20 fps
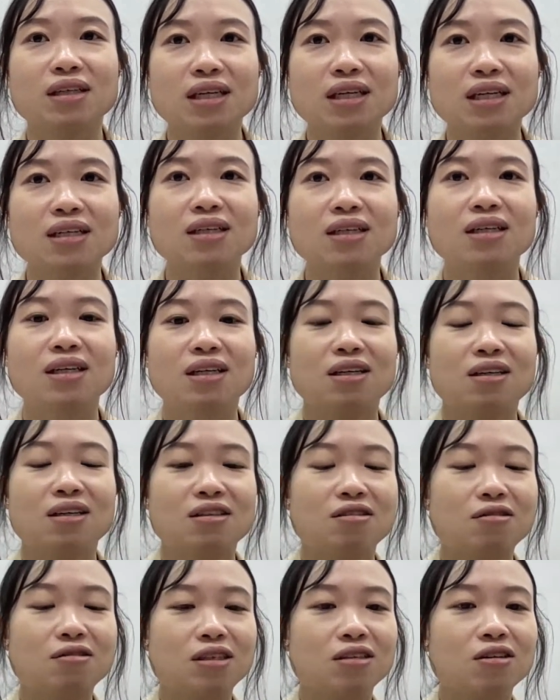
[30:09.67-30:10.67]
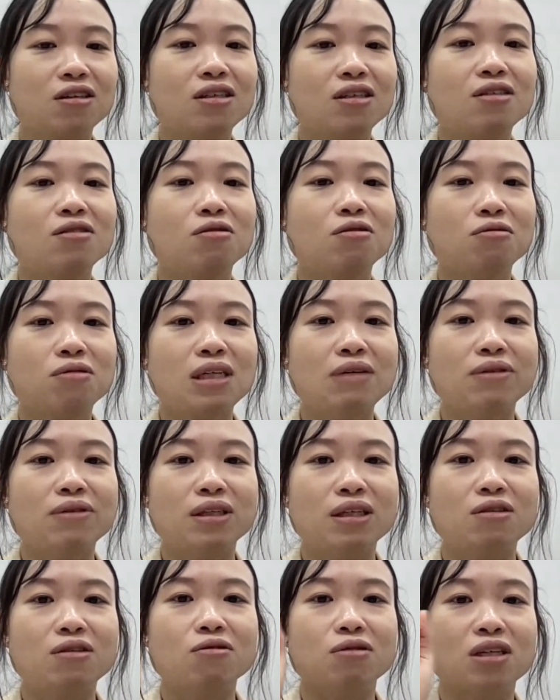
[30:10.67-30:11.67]
Okay, so in order to do that,
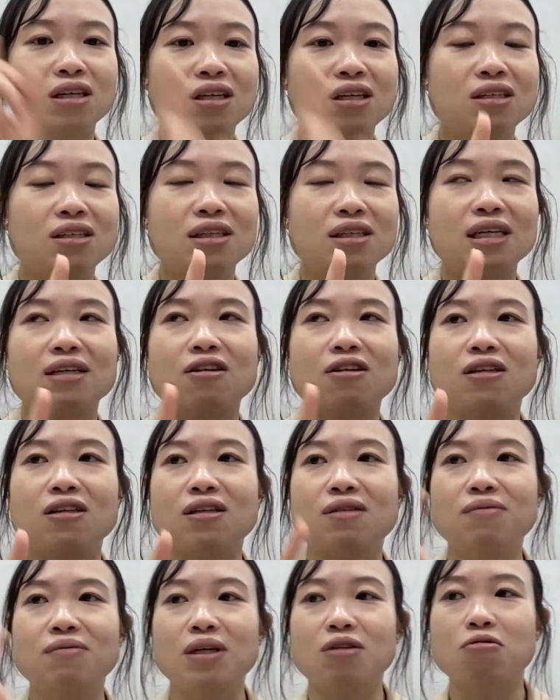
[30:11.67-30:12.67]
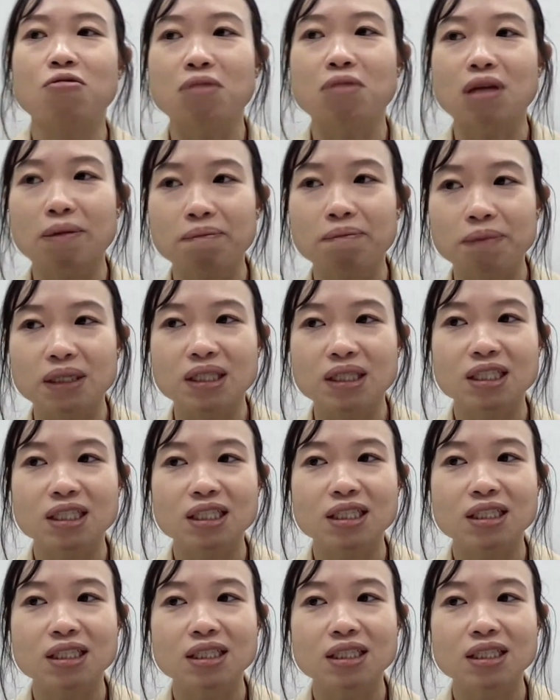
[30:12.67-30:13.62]
we need to turn that column into number.